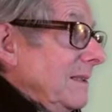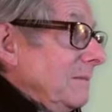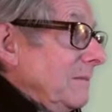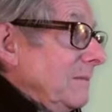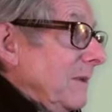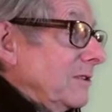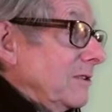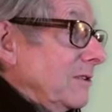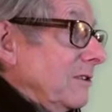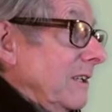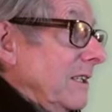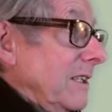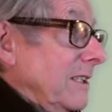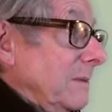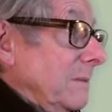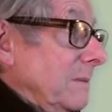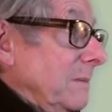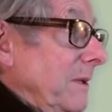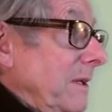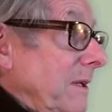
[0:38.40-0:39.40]

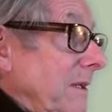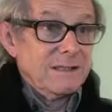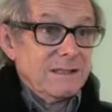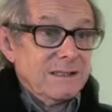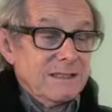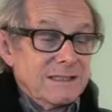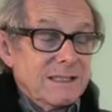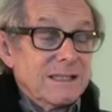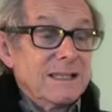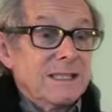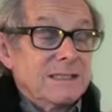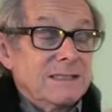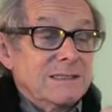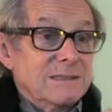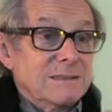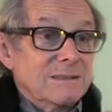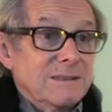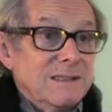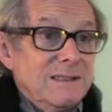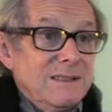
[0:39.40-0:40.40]
maturation period, there's
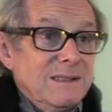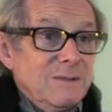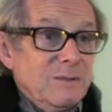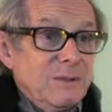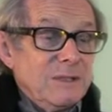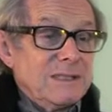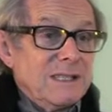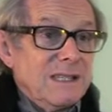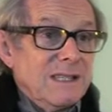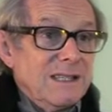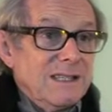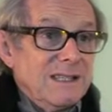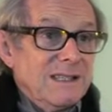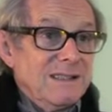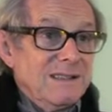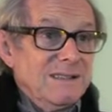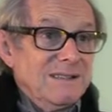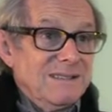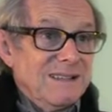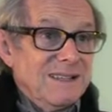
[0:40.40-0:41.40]
less
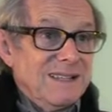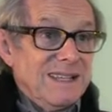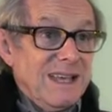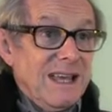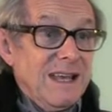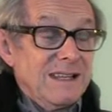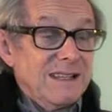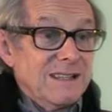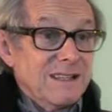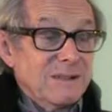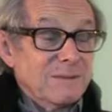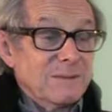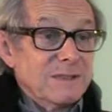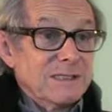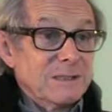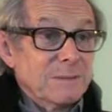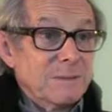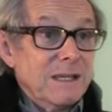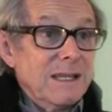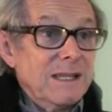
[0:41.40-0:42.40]
whiskey at the end than there
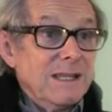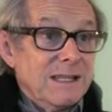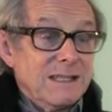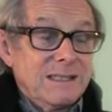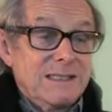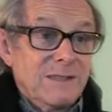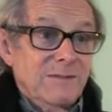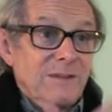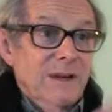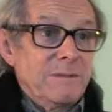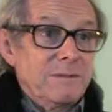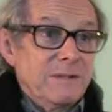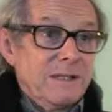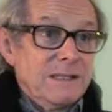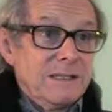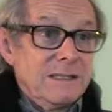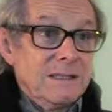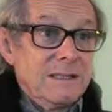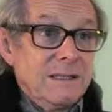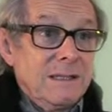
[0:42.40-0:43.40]
was at the beginning. It's
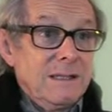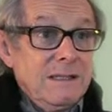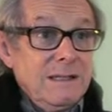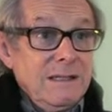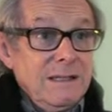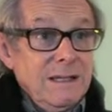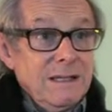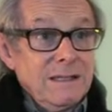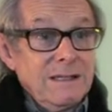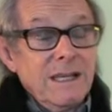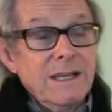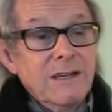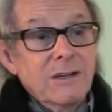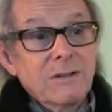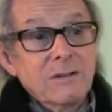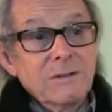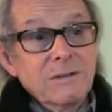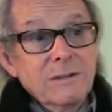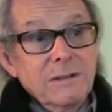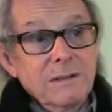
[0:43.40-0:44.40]
evaporated, and they
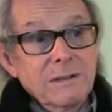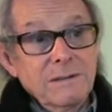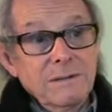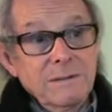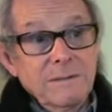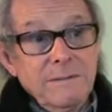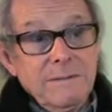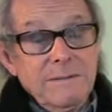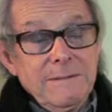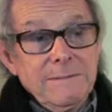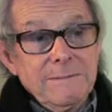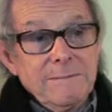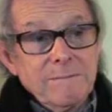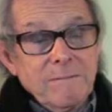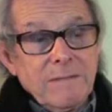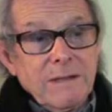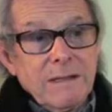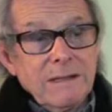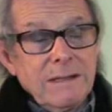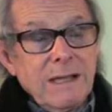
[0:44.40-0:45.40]
call
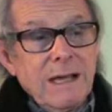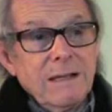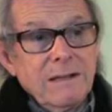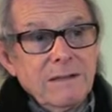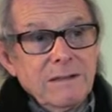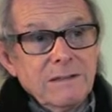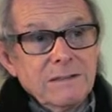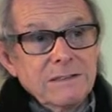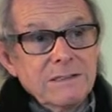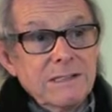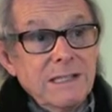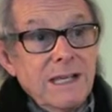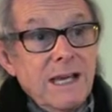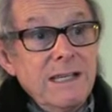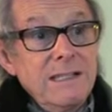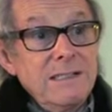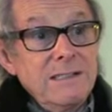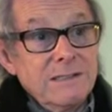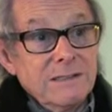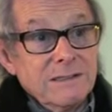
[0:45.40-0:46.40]
that loss the
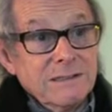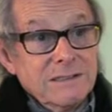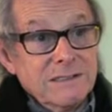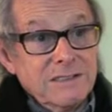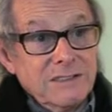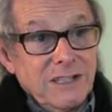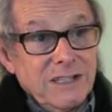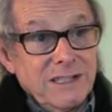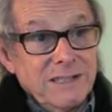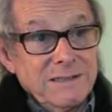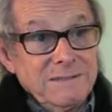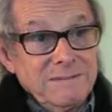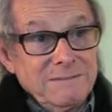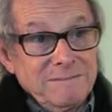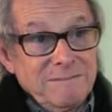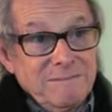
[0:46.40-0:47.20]
Angel Share.